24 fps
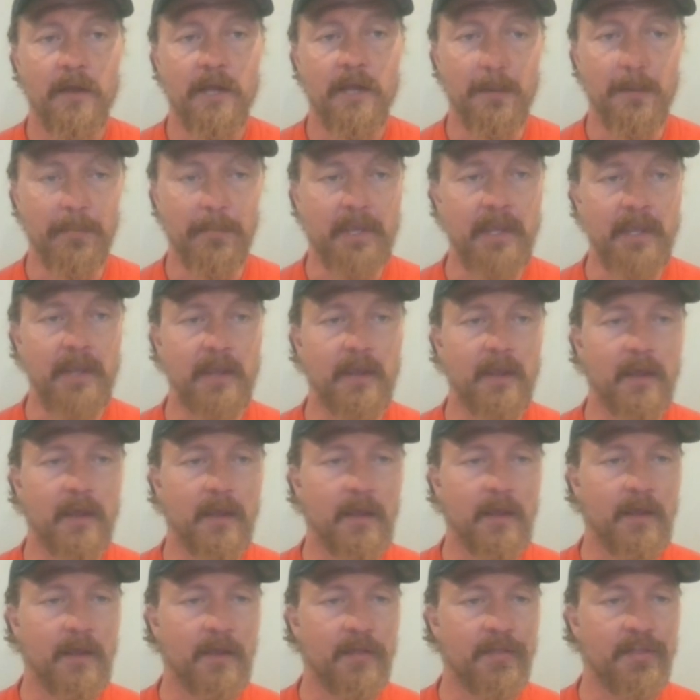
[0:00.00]
Give me
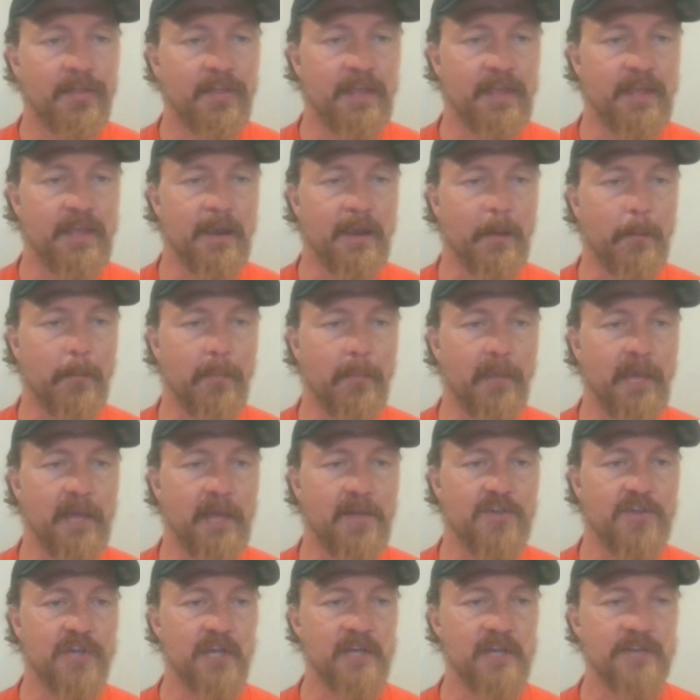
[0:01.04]
the
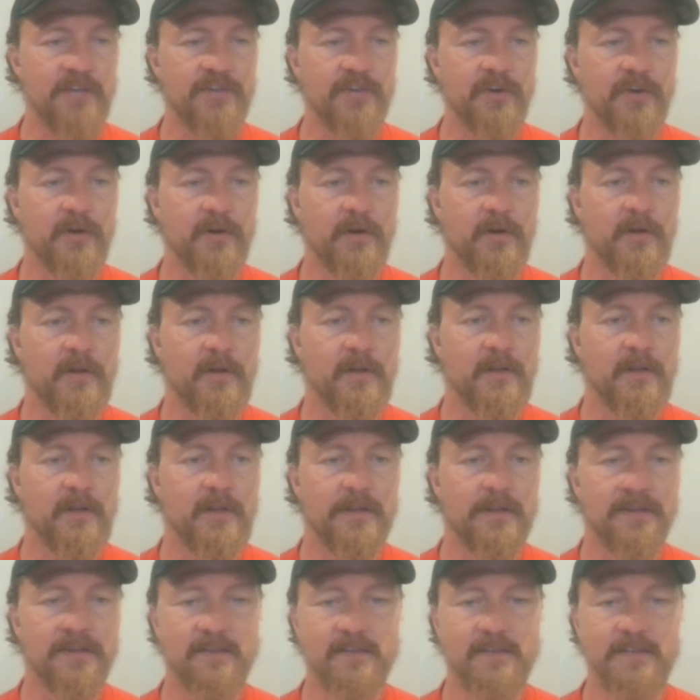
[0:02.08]
Manchester
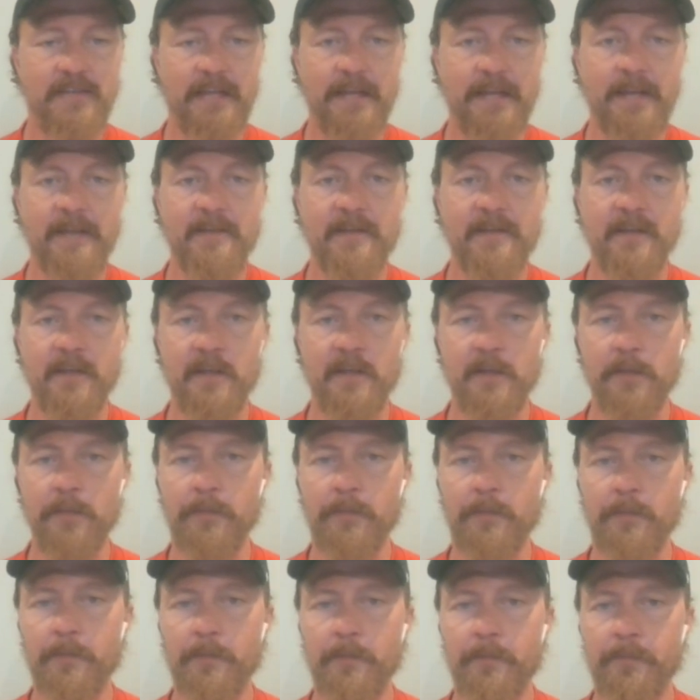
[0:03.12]
City
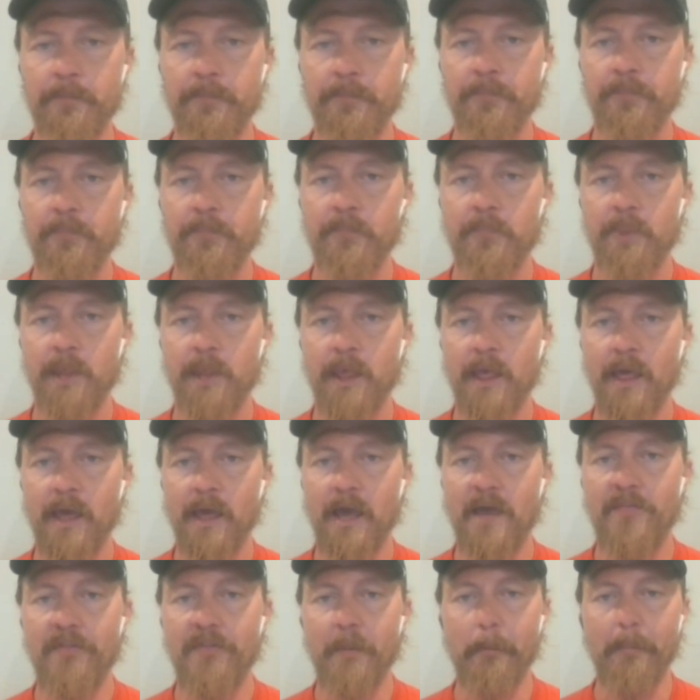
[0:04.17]
team
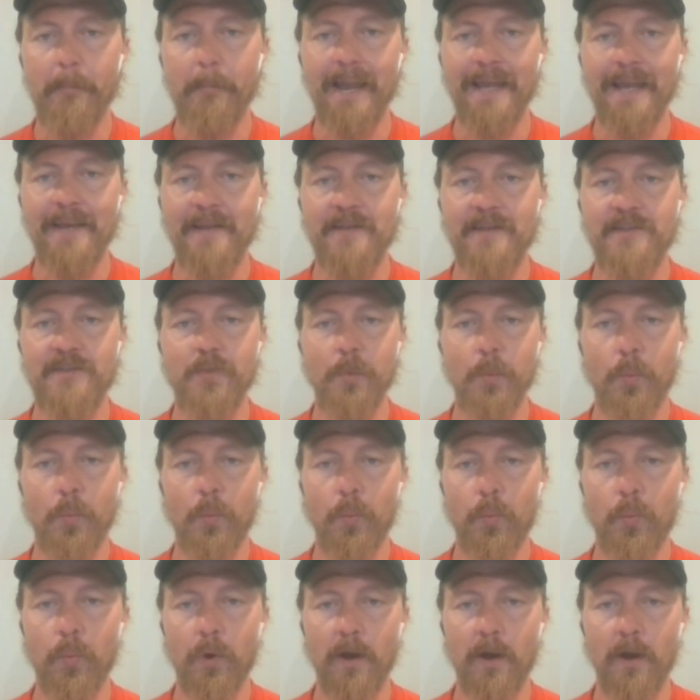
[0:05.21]
on the
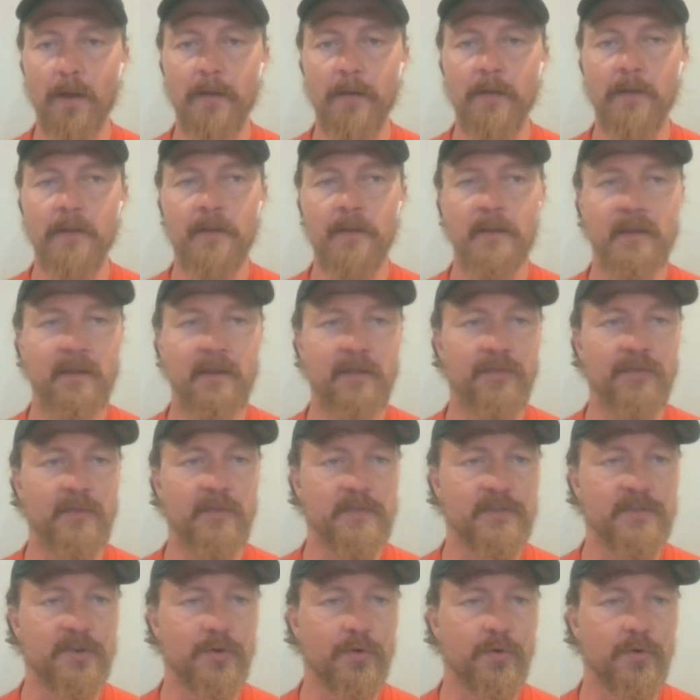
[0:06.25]
-1 in
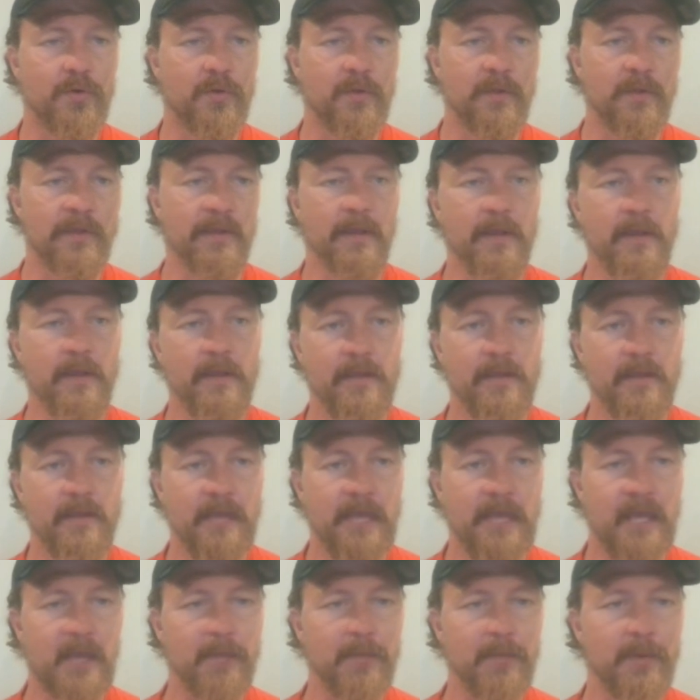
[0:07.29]
this early
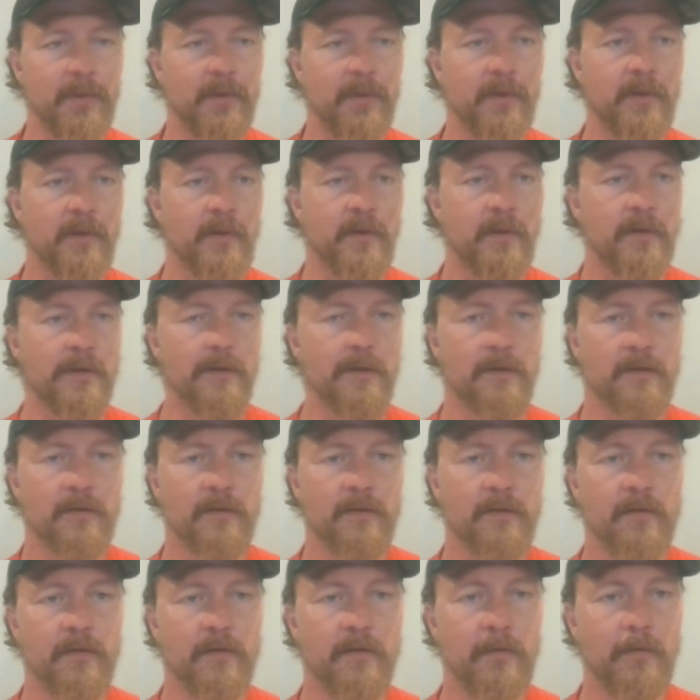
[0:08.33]
game here.
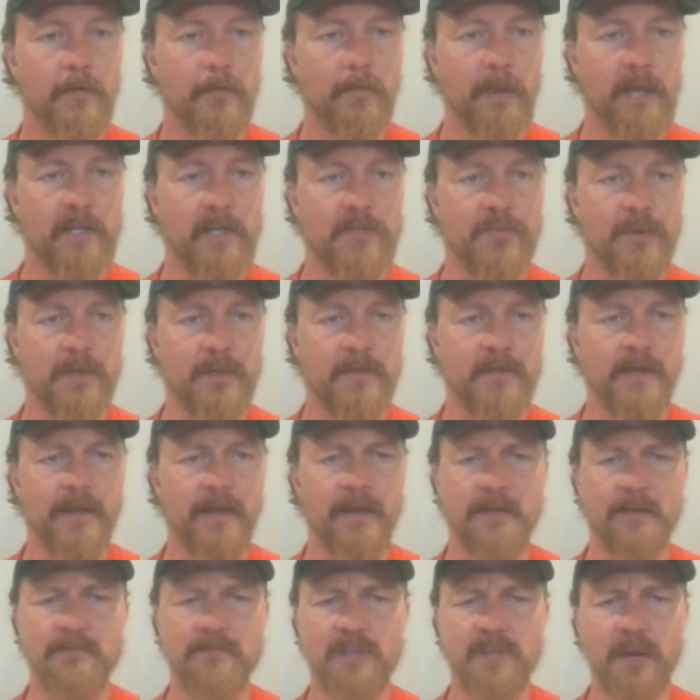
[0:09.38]

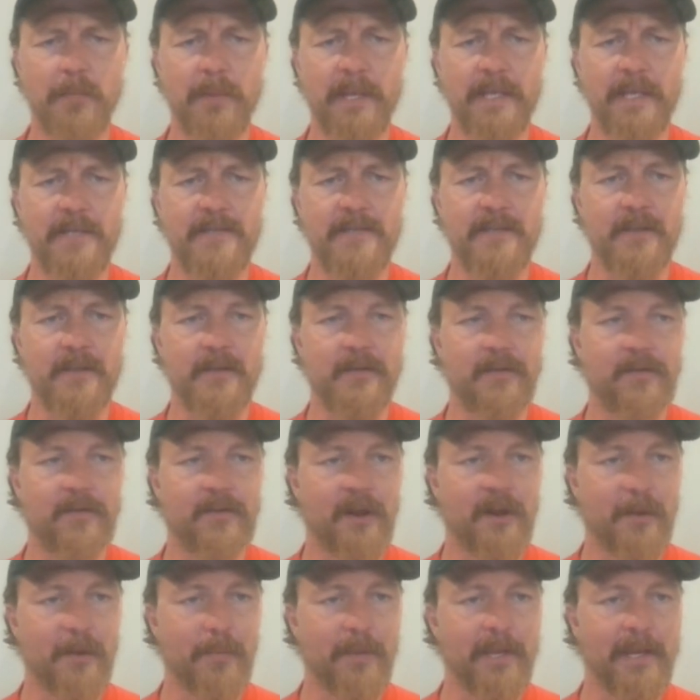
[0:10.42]
-110. Going to be easy.
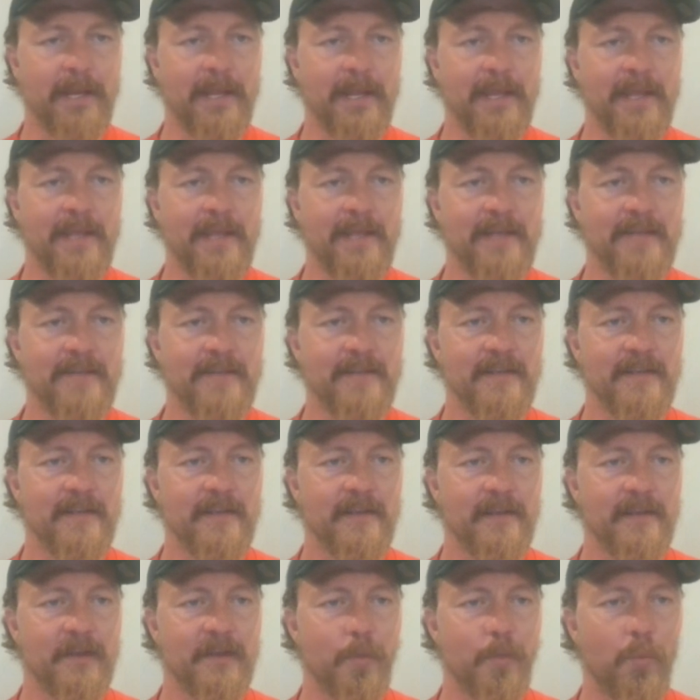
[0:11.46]
Going to be an
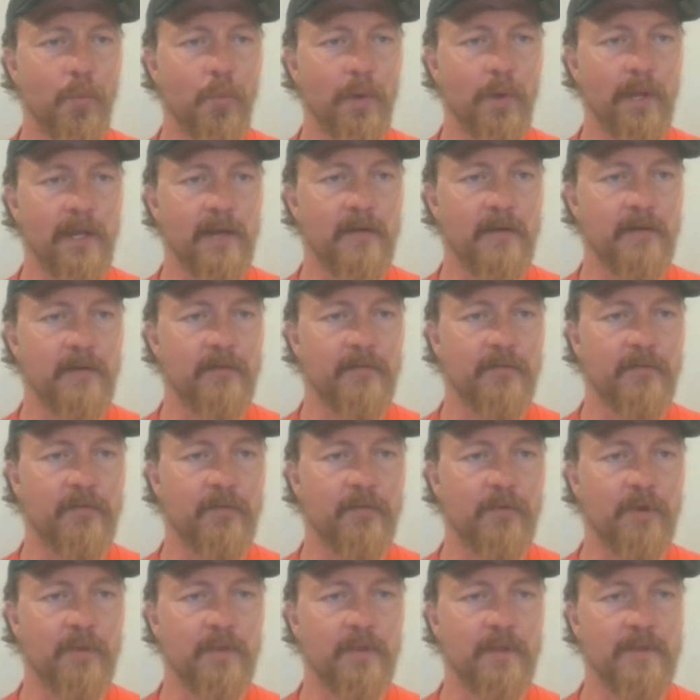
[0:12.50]
easy win
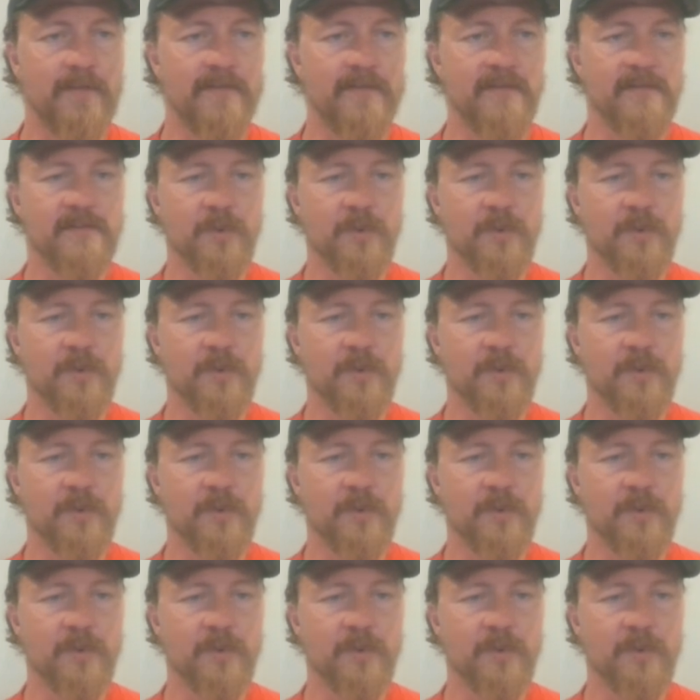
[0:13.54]
for this